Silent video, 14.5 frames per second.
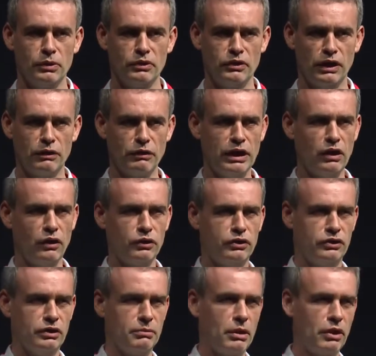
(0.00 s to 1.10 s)
was then
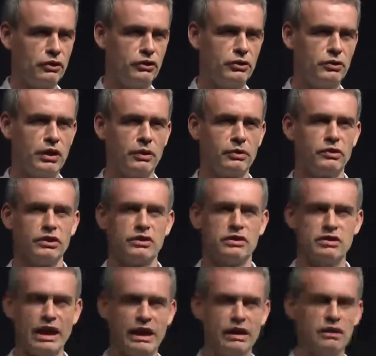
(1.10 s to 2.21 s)
relaunched in March
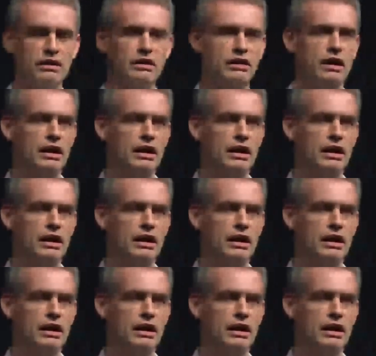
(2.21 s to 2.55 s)
2010